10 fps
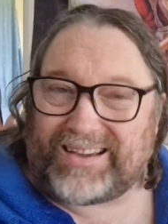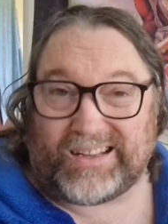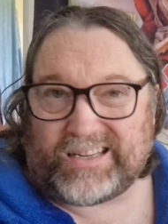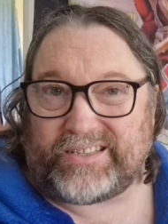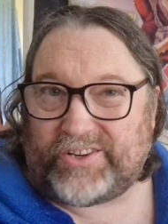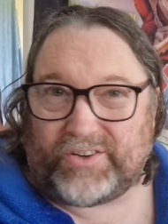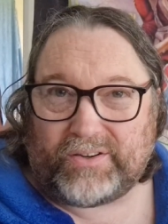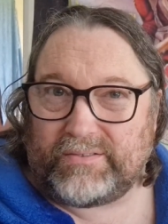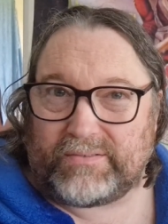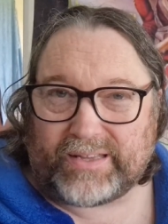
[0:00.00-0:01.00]
I think I did, you
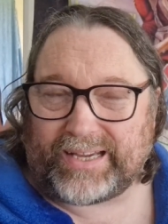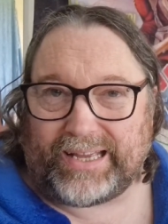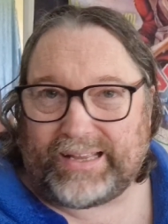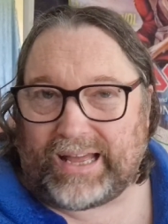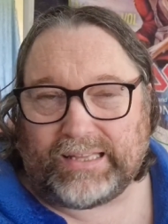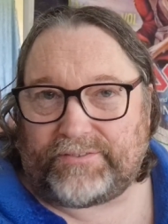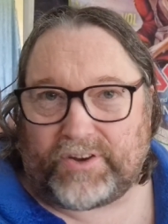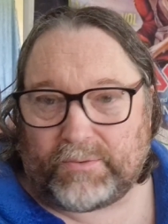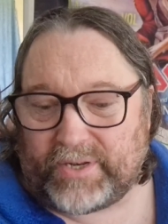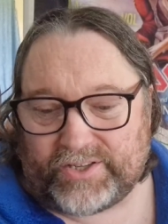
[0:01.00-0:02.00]
know. I think I
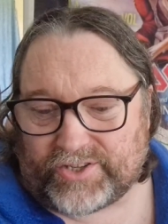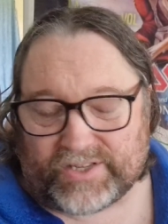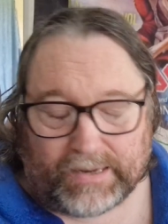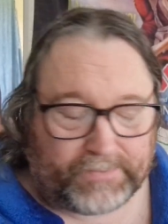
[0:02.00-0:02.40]
lifted it up and it just